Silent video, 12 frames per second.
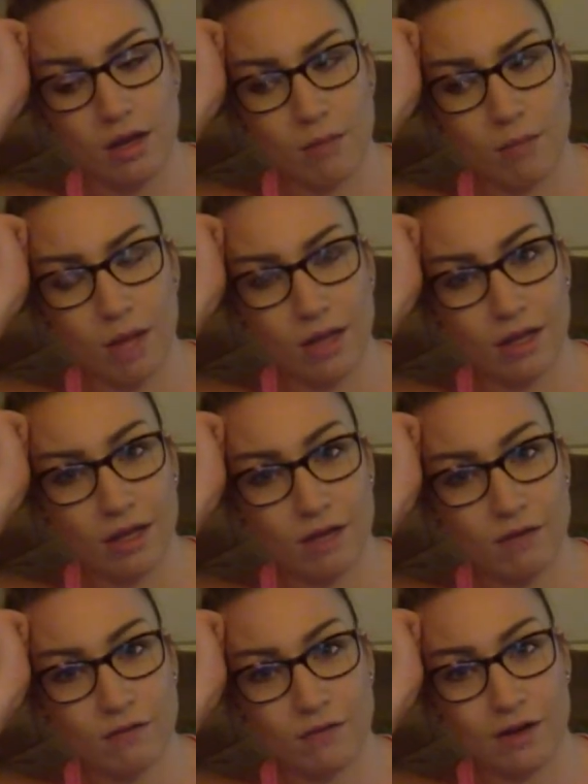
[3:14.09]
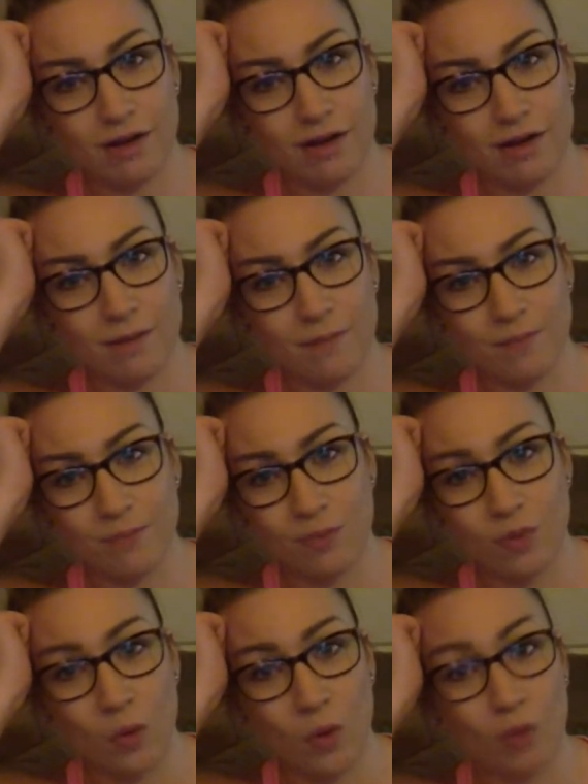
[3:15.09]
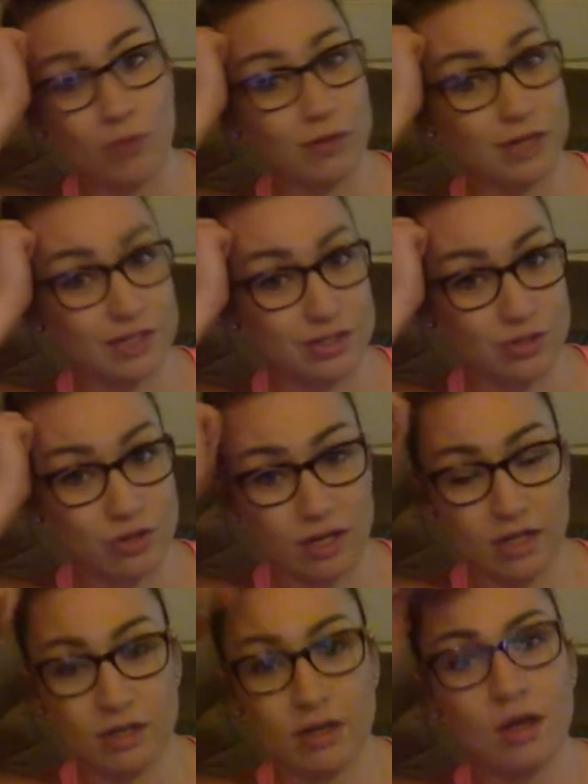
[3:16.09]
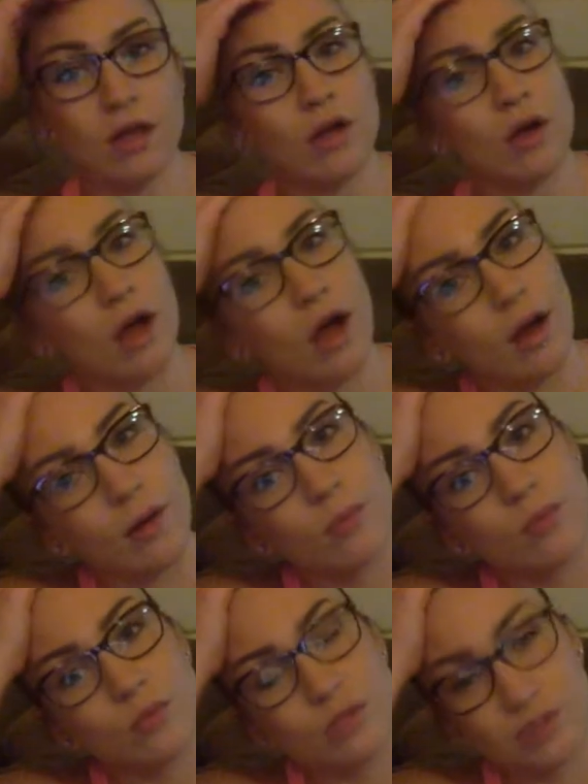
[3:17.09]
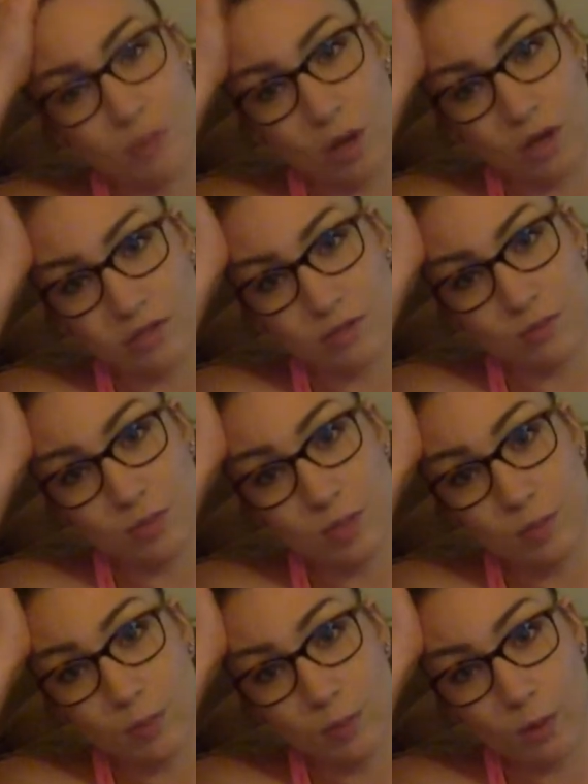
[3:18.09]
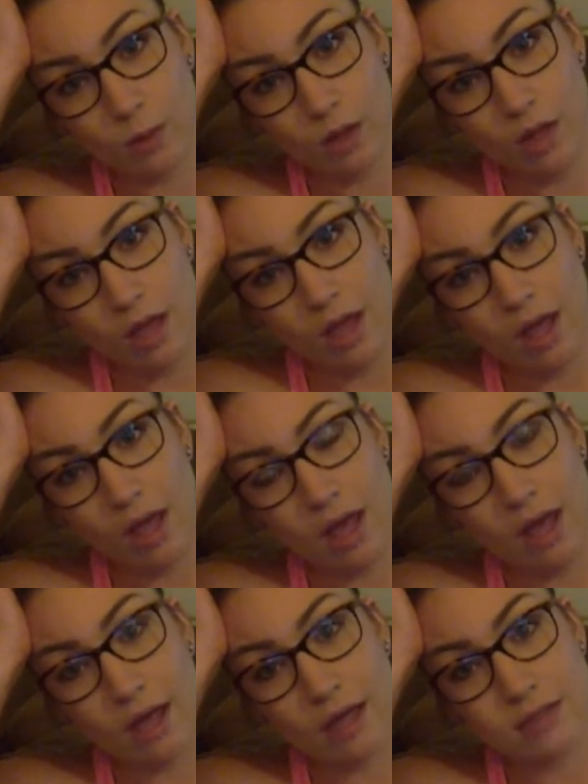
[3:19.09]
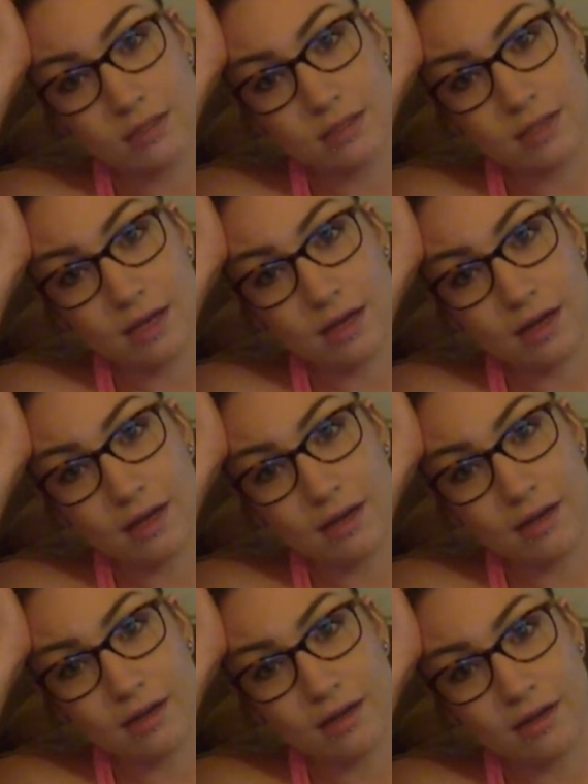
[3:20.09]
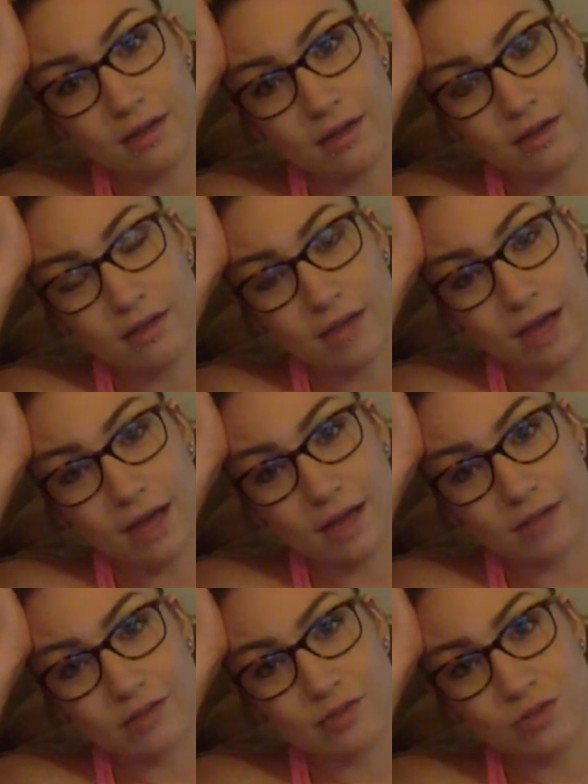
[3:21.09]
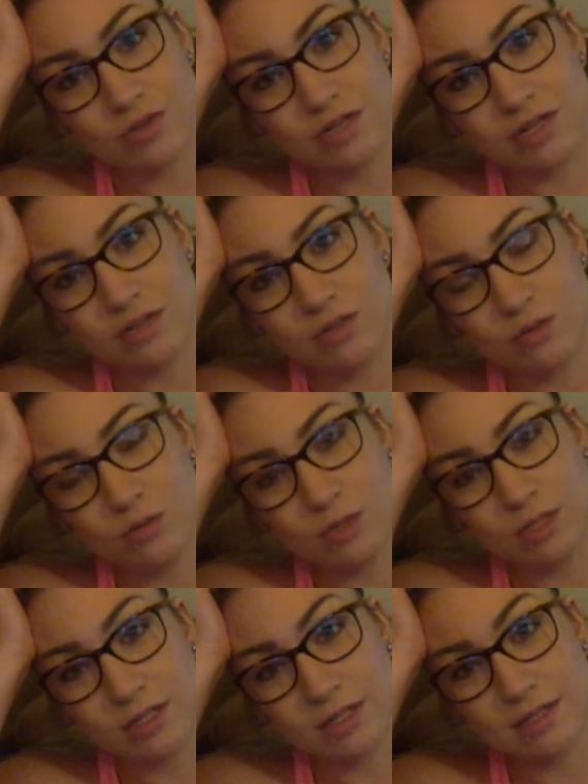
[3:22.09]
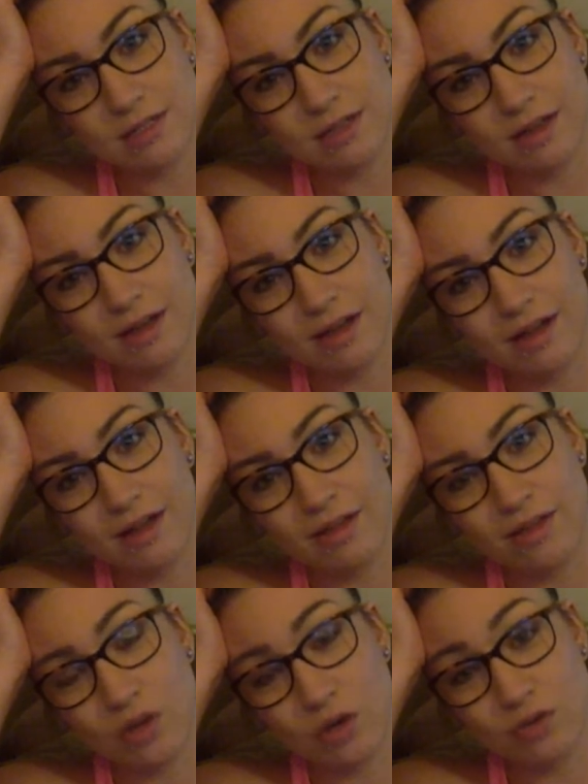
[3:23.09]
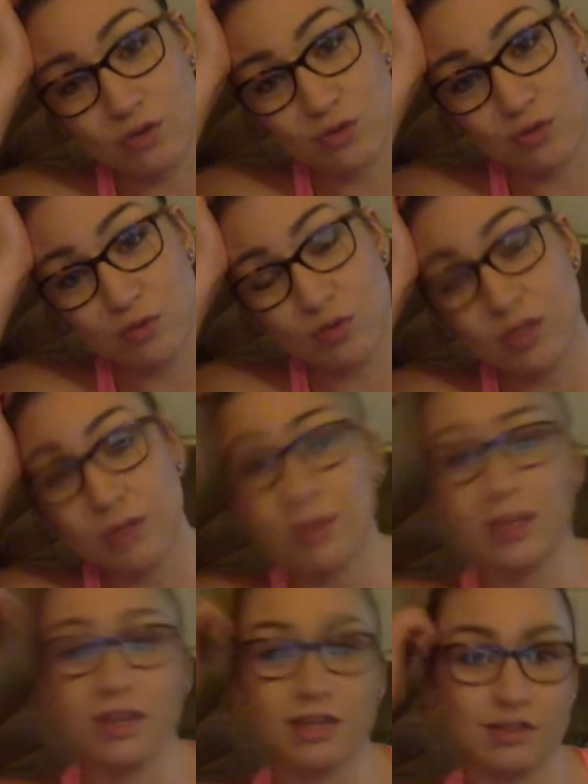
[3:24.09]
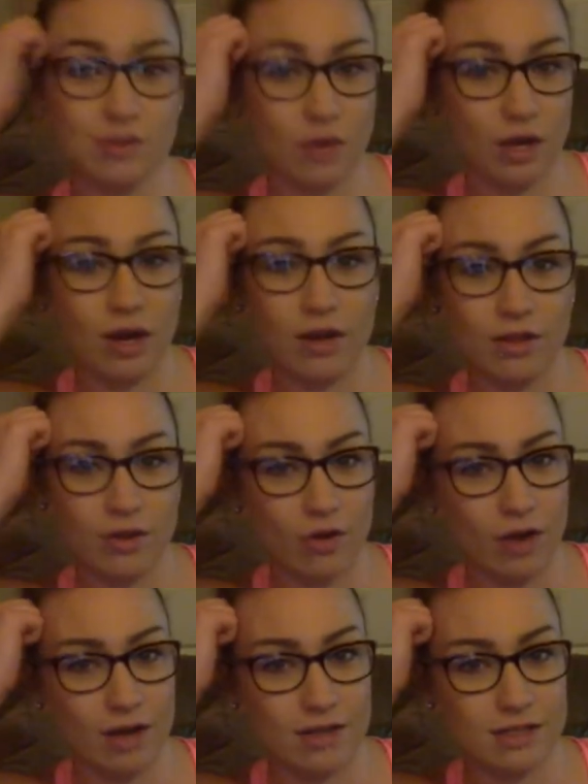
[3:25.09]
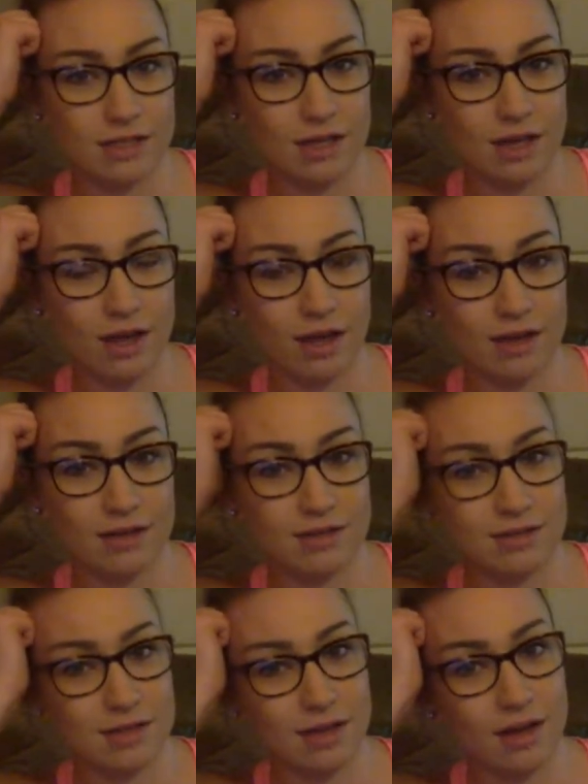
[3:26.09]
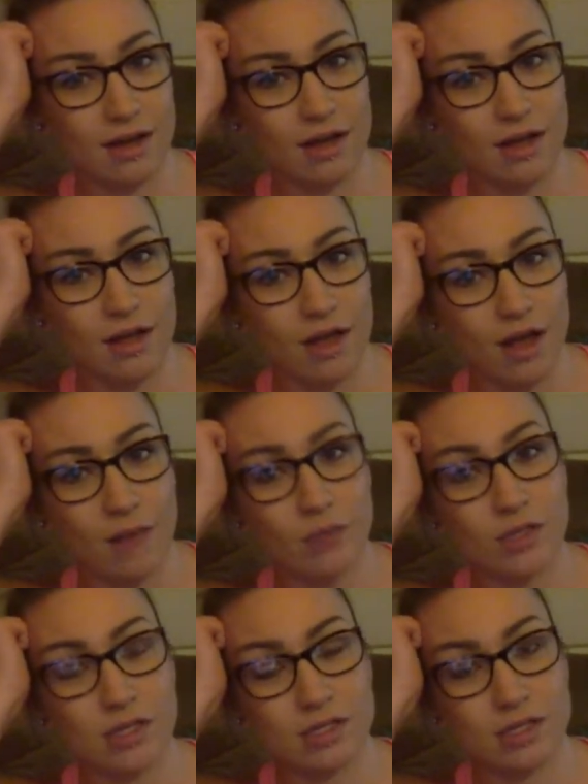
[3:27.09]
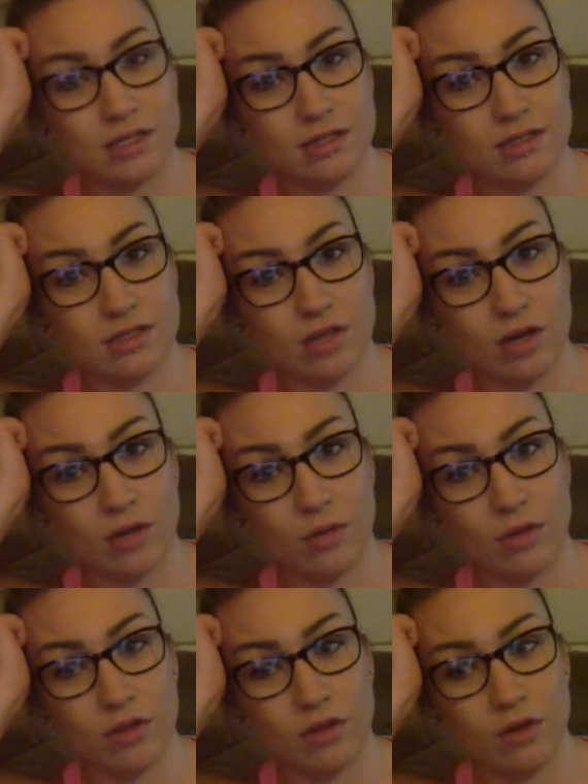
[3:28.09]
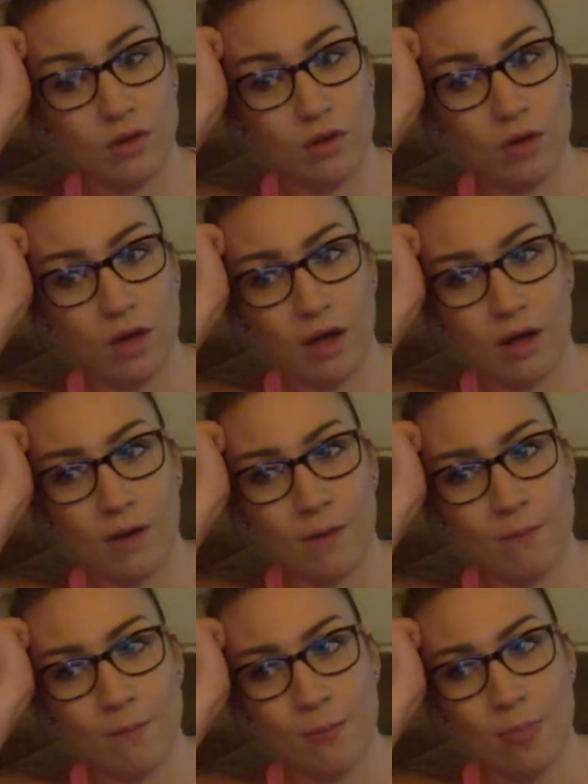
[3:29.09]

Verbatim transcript: in my life. Um, hopefully, get to train um, with some awesome people. And uh, yeah, so stay tuned because uh, there's some really big things going on in the horizon, and uh, I'm really excited to share it with you. Um,